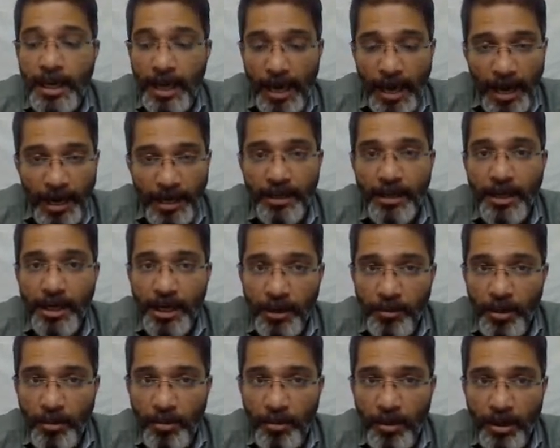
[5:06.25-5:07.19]
And
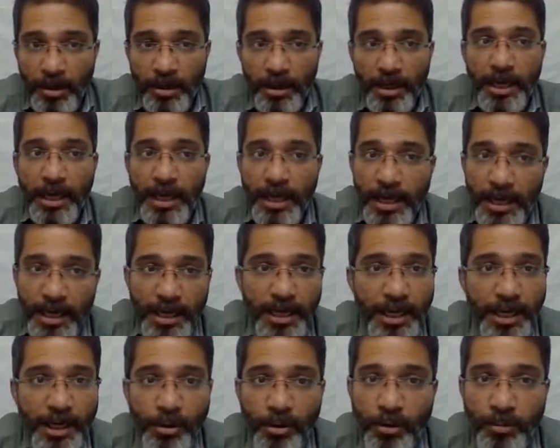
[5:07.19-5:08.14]
remember, a
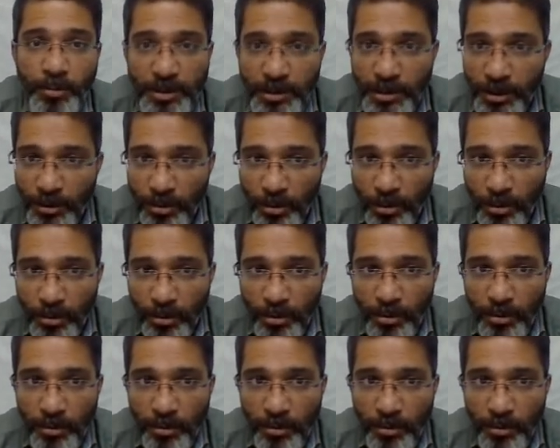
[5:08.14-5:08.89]
cannot be 0.